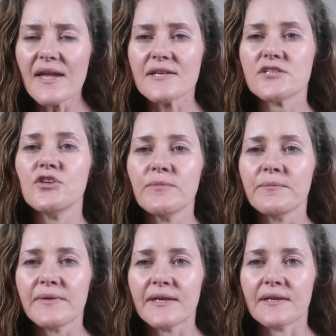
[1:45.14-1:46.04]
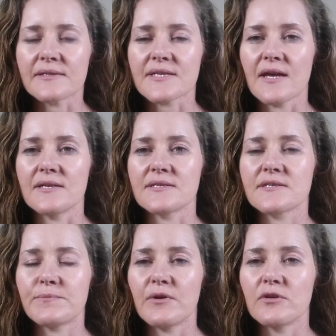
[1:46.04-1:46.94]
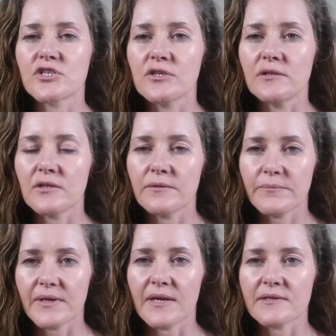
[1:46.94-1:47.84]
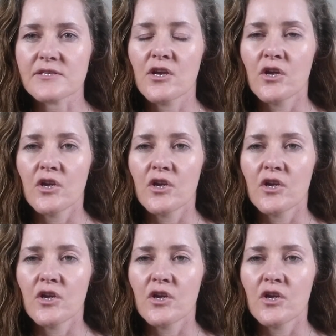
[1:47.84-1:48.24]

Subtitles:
As human beings, as spiritual beings,